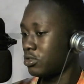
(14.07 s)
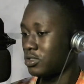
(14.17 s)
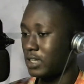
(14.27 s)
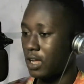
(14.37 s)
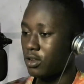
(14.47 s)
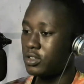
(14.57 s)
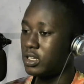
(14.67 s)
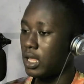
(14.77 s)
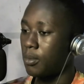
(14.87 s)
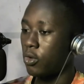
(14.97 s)
download the
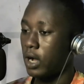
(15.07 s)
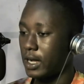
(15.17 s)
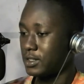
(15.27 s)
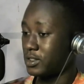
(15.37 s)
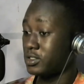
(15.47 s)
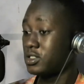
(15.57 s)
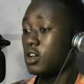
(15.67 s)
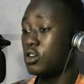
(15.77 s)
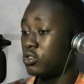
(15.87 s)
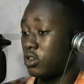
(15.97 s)
demo and just
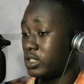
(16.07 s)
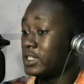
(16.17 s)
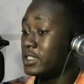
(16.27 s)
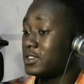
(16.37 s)
run it